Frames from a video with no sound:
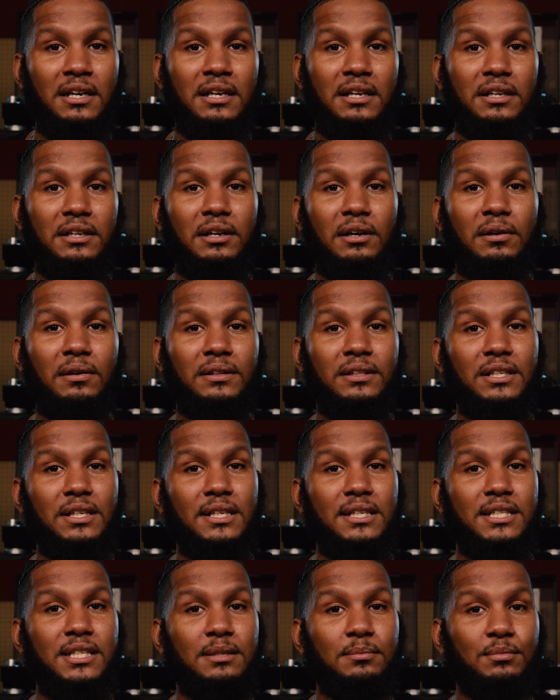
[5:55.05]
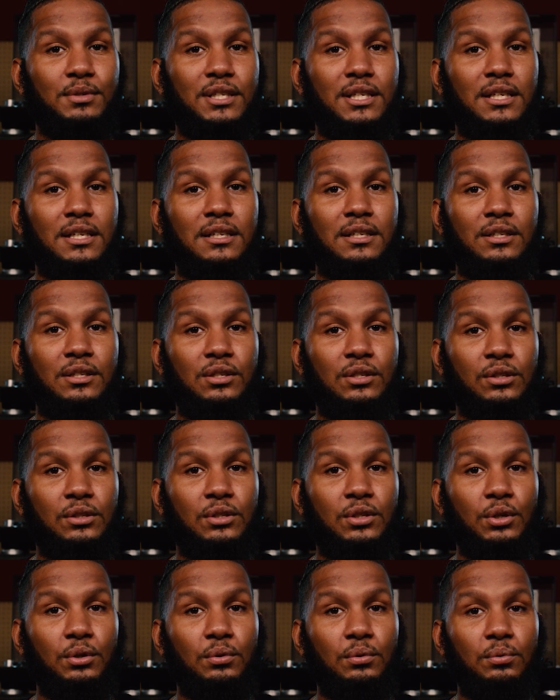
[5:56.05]
you know, a DSMC
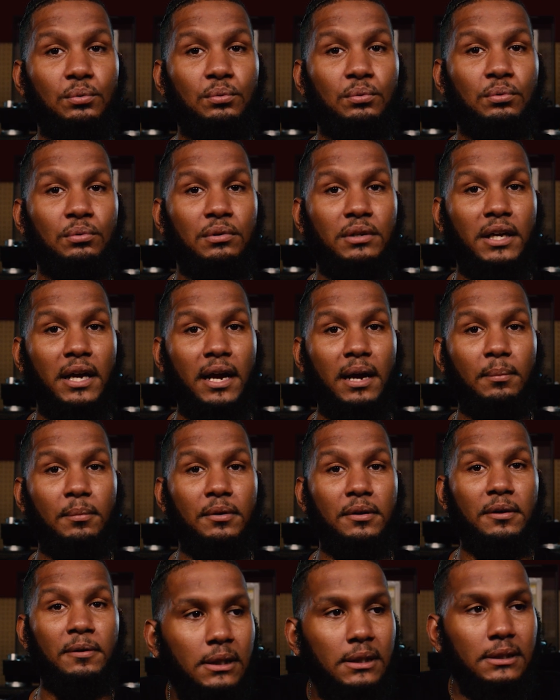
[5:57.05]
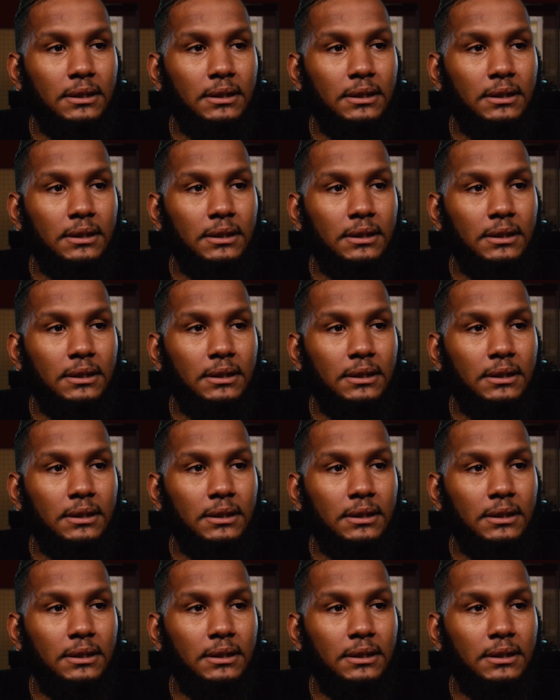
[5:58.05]
2 camera.